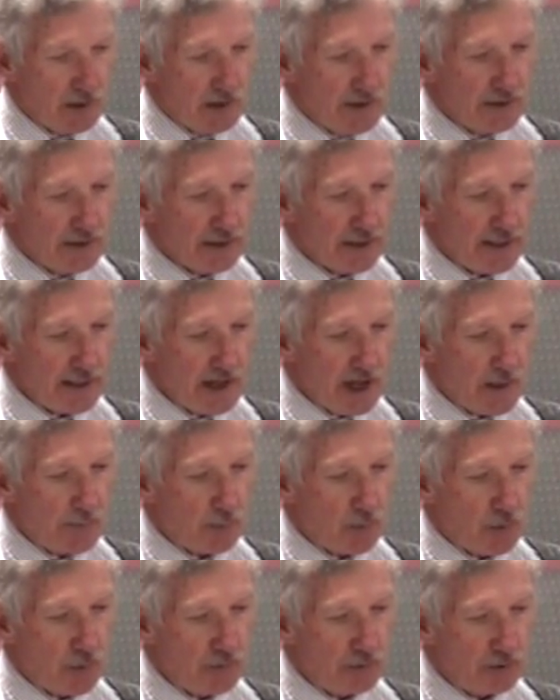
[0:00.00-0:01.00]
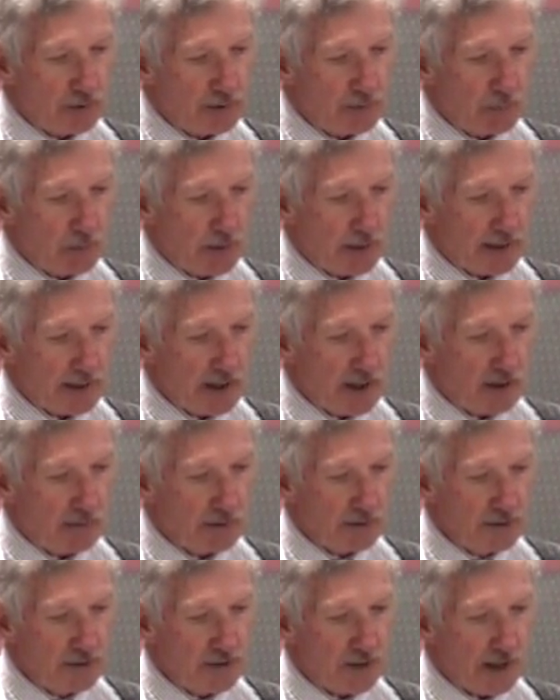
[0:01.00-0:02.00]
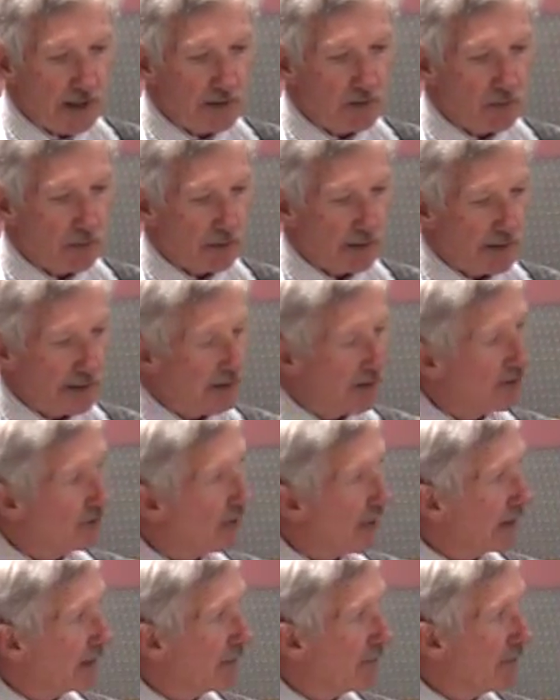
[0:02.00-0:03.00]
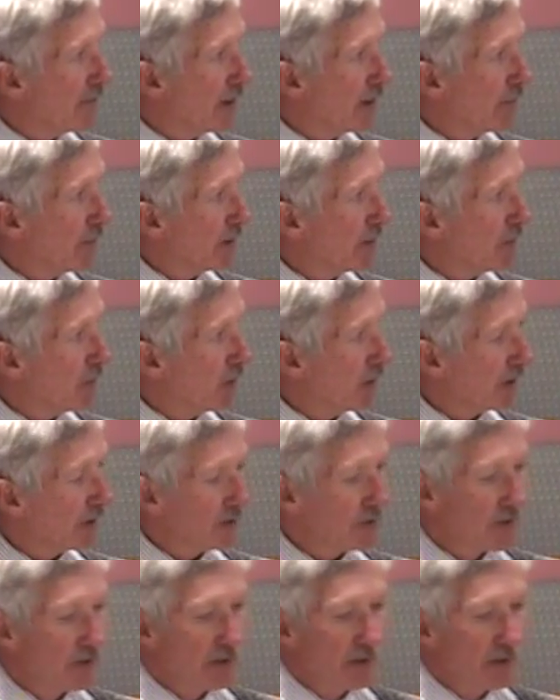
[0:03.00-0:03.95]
Today I'm going to explain how insight-oriented psychotherapy works